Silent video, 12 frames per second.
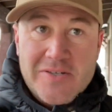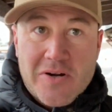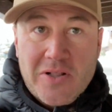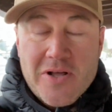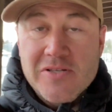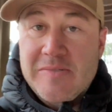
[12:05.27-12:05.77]
are
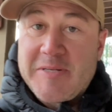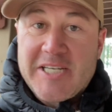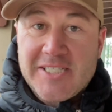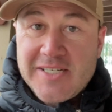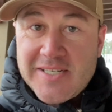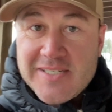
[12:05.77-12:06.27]
closed
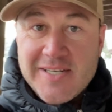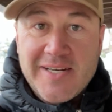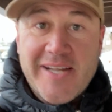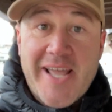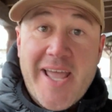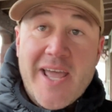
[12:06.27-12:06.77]
because it's a
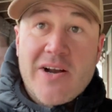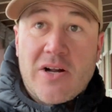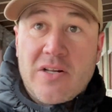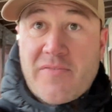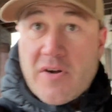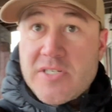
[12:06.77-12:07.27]
Sunday and all
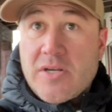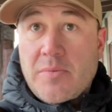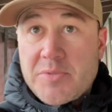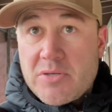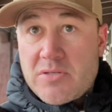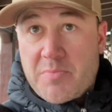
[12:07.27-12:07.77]
of our sculptures